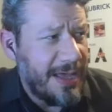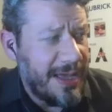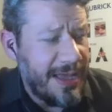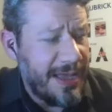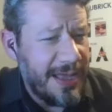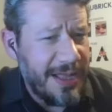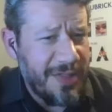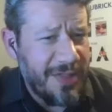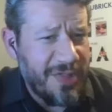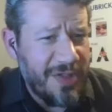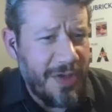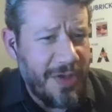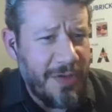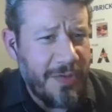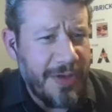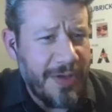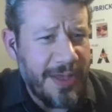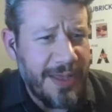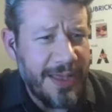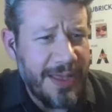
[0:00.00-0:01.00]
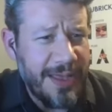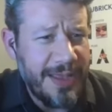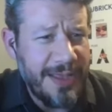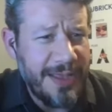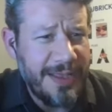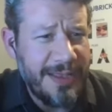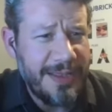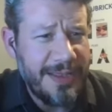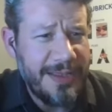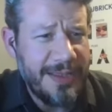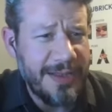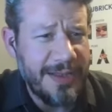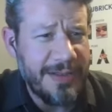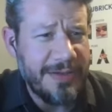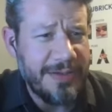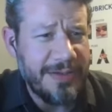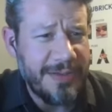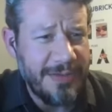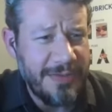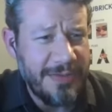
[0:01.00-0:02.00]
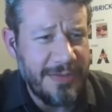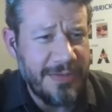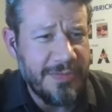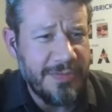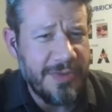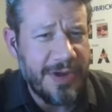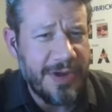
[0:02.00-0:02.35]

and so you know you, you want to